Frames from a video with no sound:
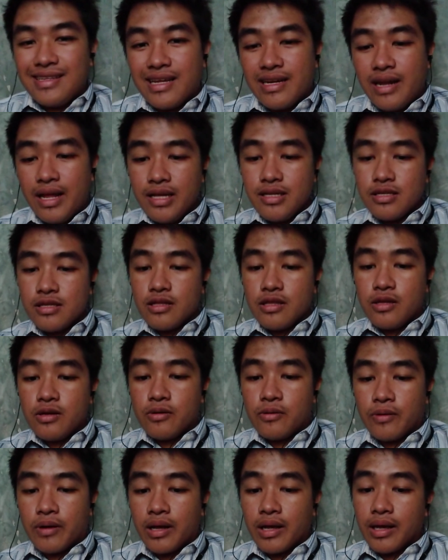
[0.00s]
The next
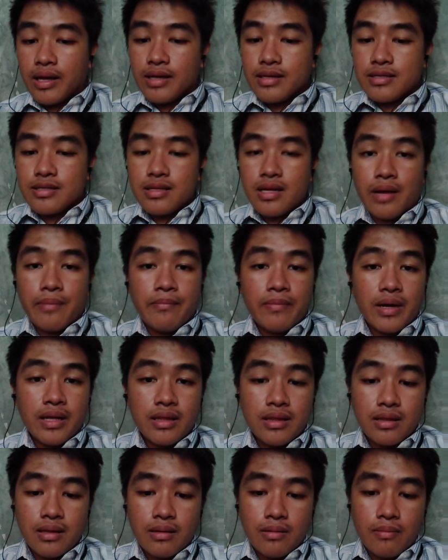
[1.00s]
theory is the
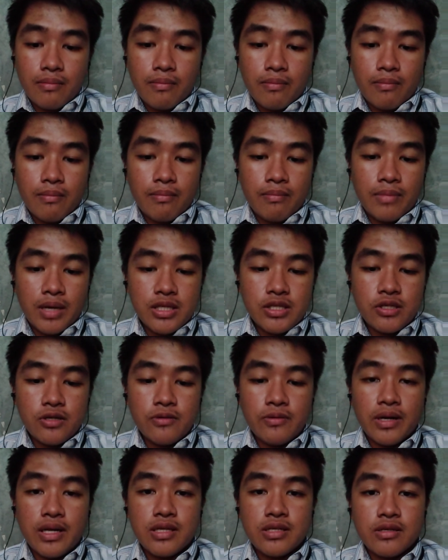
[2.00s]

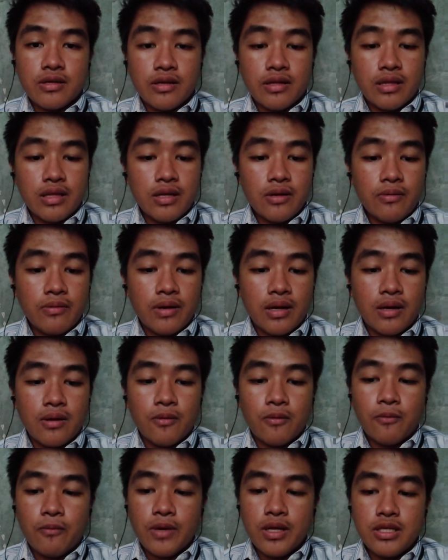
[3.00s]
maturation
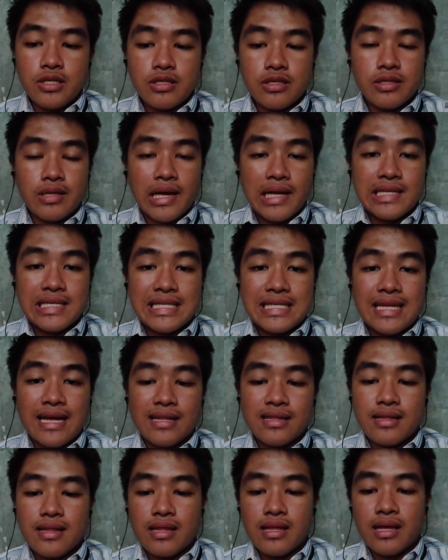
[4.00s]
theory, which states
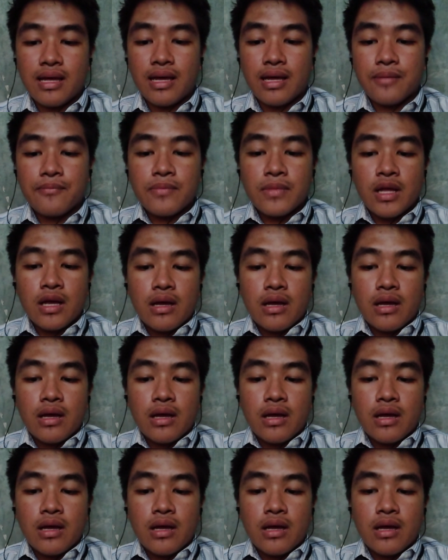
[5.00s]
that the